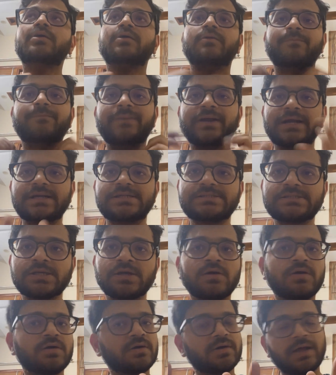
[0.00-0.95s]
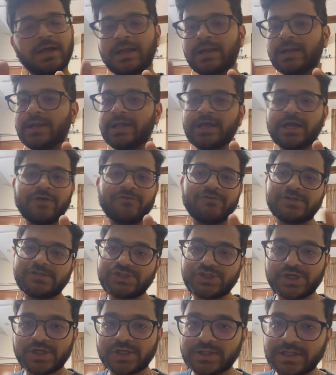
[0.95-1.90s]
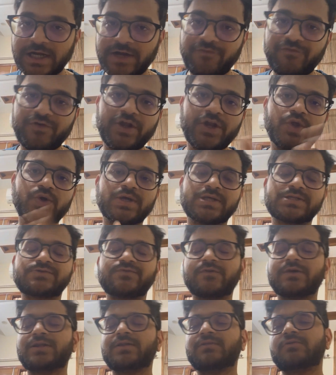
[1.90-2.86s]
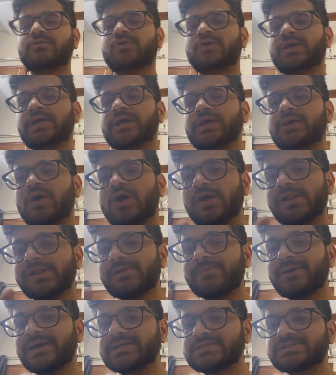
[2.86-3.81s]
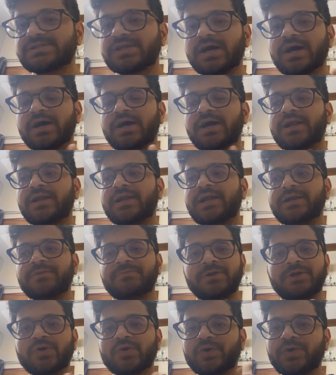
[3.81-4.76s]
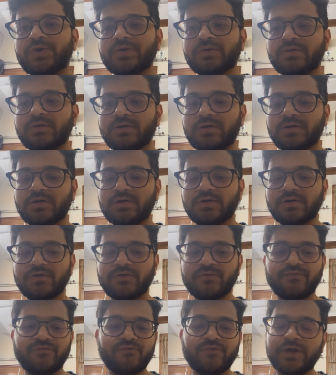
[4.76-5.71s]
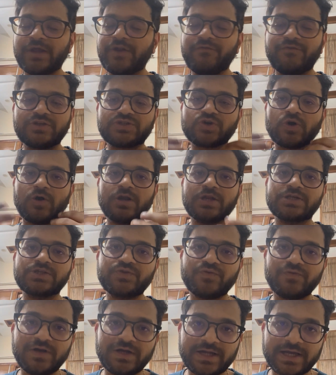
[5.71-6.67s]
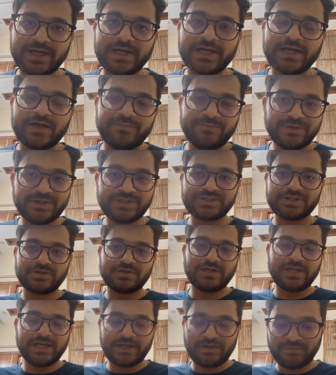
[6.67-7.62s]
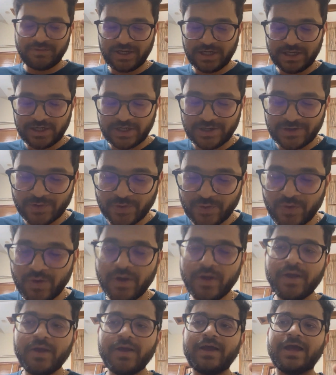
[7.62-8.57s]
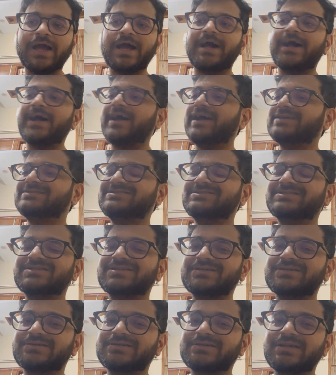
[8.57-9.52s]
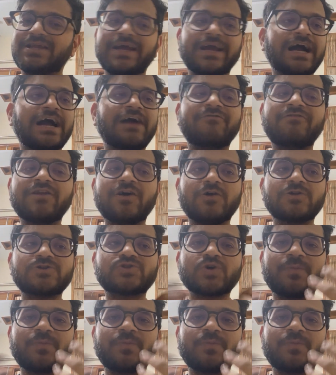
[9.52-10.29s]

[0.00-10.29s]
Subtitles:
bits and like I will share that video as well. Okay, all the best, and let me know in which college you will take admission. Let me know, and like I will also